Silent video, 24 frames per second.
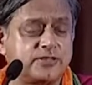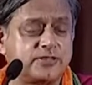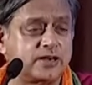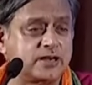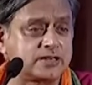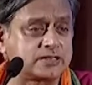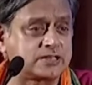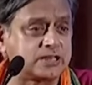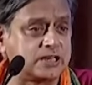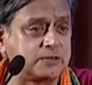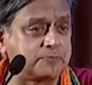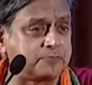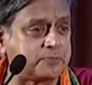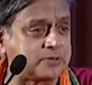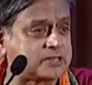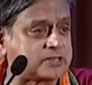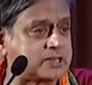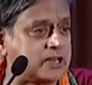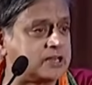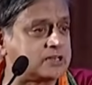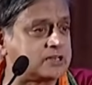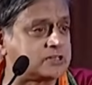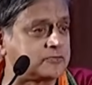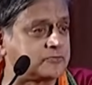
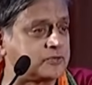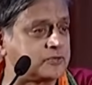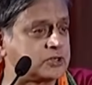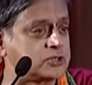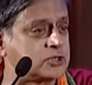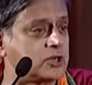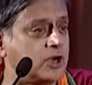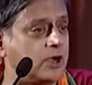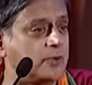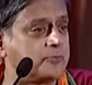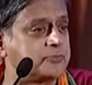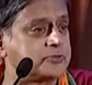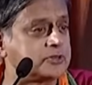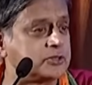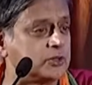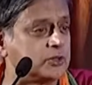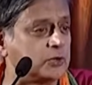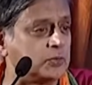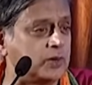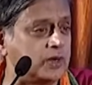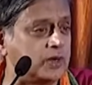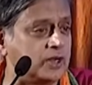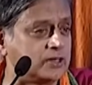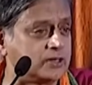30% of the jobs
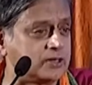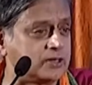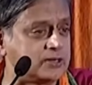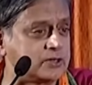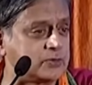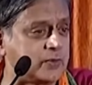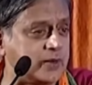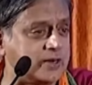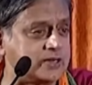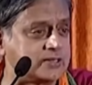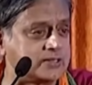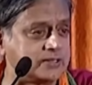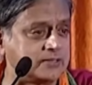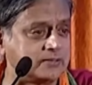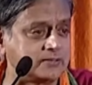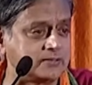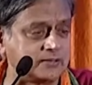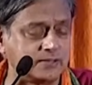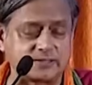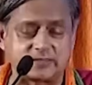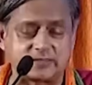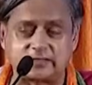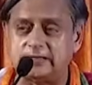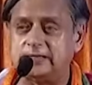in the world in
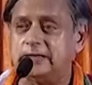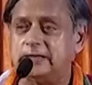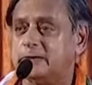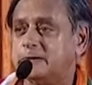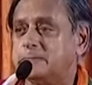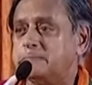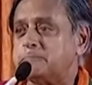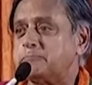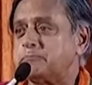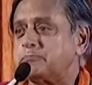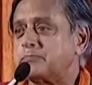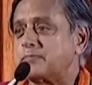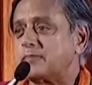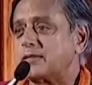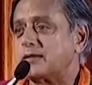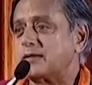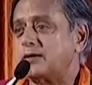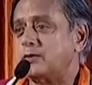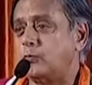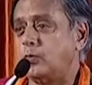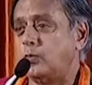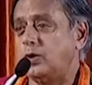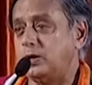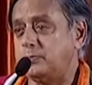2030
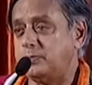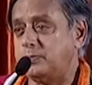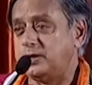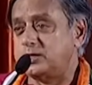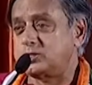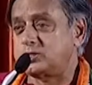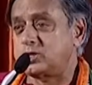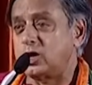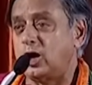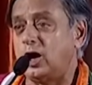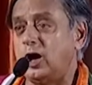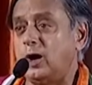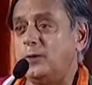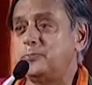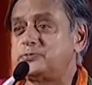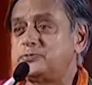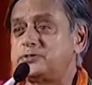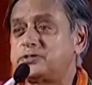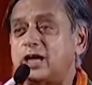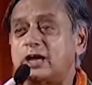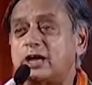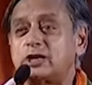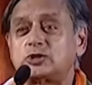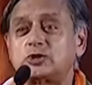will be
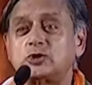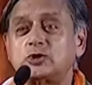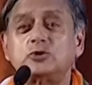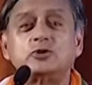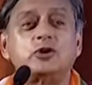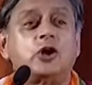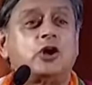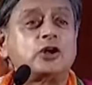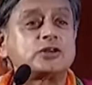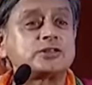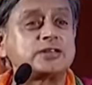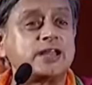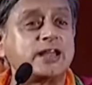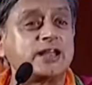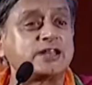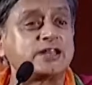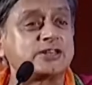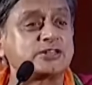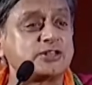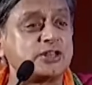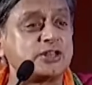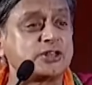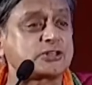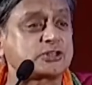jobs that do not
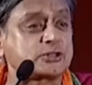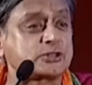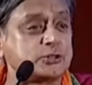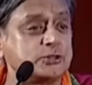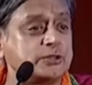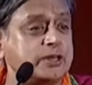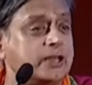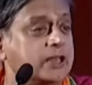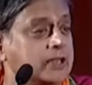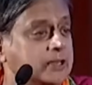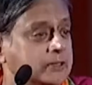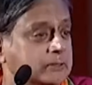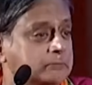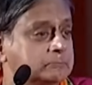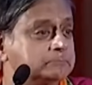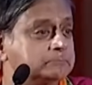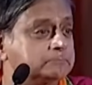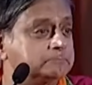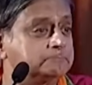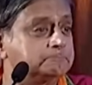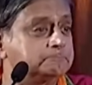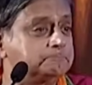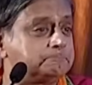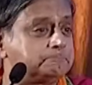exist
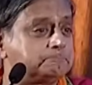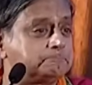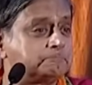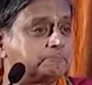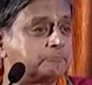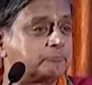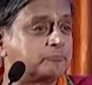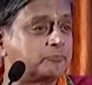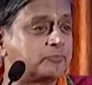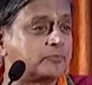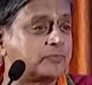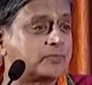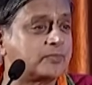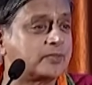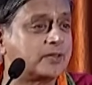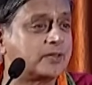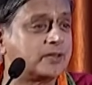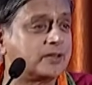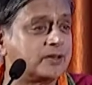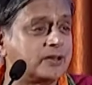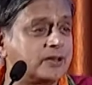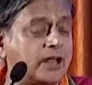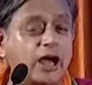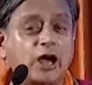today.
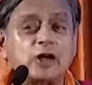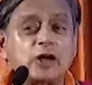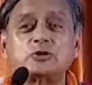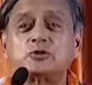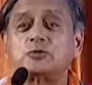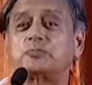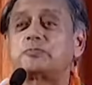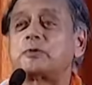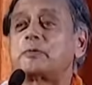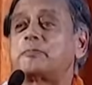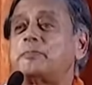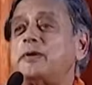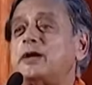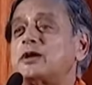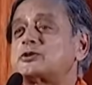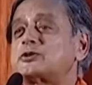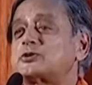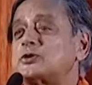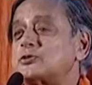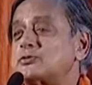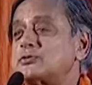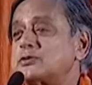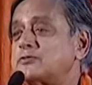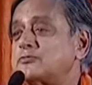How do you prepare
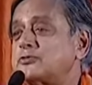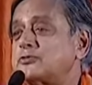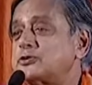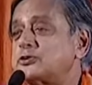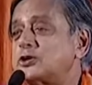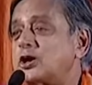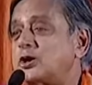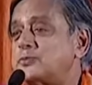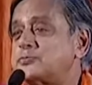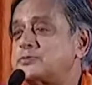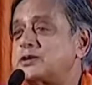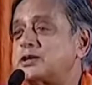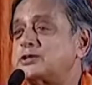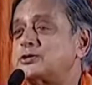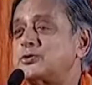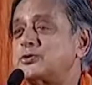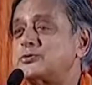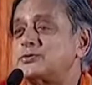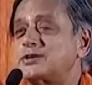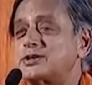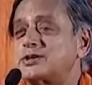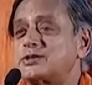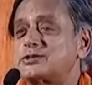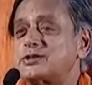children for jobs that
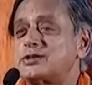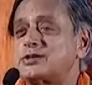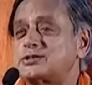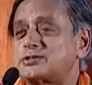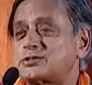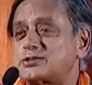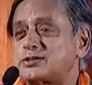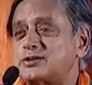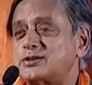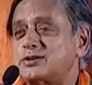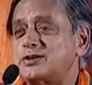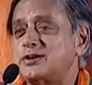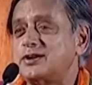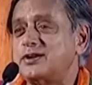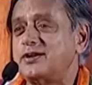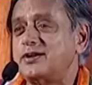don't exist?